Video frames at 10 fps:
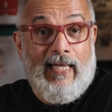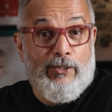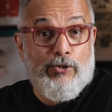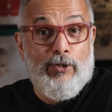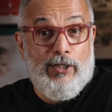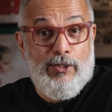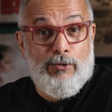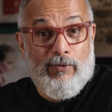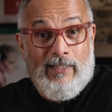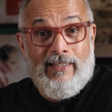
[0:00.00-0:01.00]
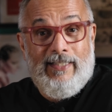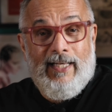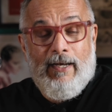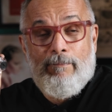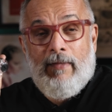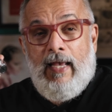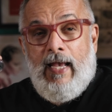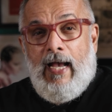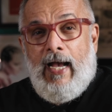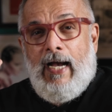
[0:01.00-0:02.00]
I showed it to you earlier,
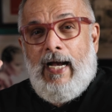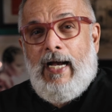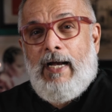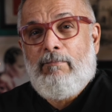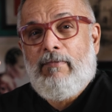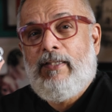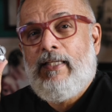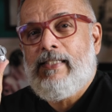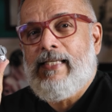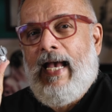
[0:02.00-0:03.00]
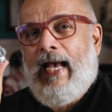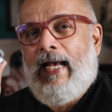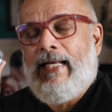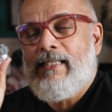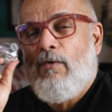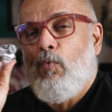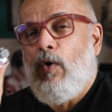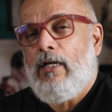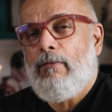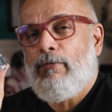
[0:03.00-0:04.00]
this has a
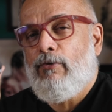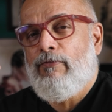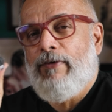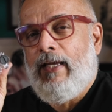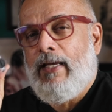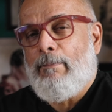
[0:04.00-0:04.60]
waterproofing